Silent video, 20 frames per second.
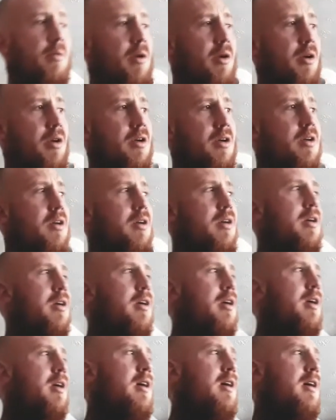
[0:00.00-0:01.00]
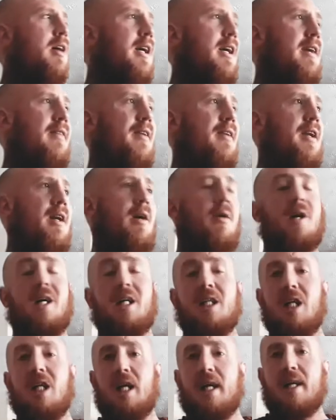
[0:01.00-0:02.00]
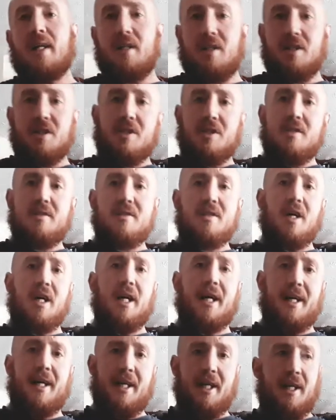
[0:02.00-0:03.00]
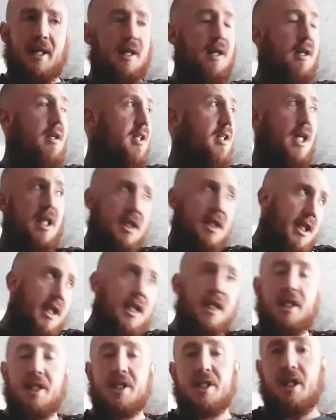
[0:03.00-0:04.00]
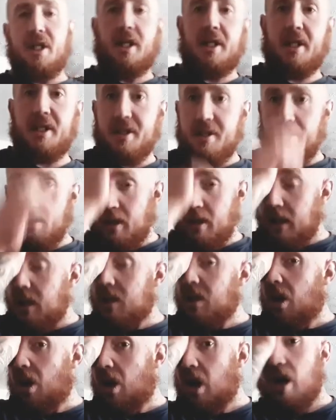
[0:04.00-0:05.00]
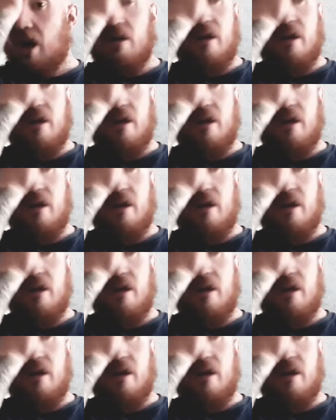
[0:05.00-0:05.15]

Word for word: hot. Even though our garden's tiny, doesn't get any sun, it still gets hot out